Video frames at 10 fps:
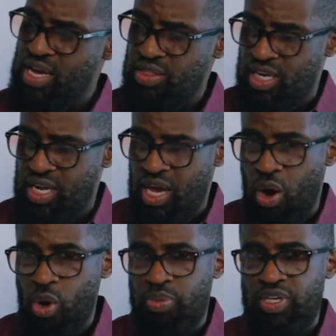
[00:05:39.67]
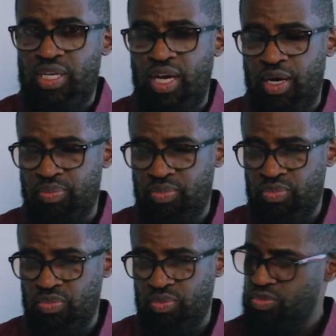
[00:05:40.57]
And then they open it up,
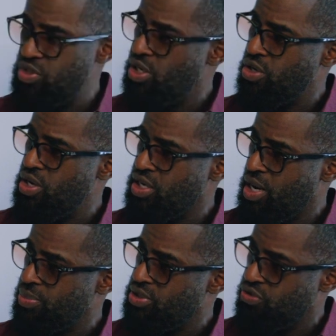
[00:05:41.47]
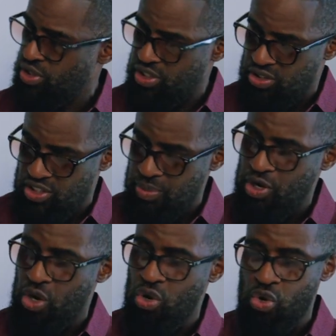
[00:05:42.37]
you know, a couple for the zip
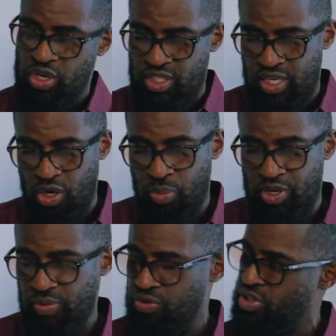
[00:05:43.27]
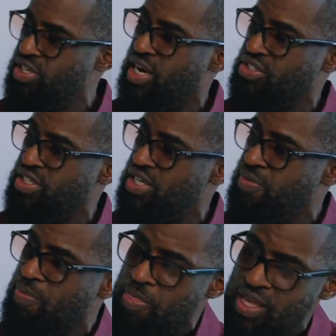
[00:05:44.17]
code, and then they open it up for the entire city. Okay.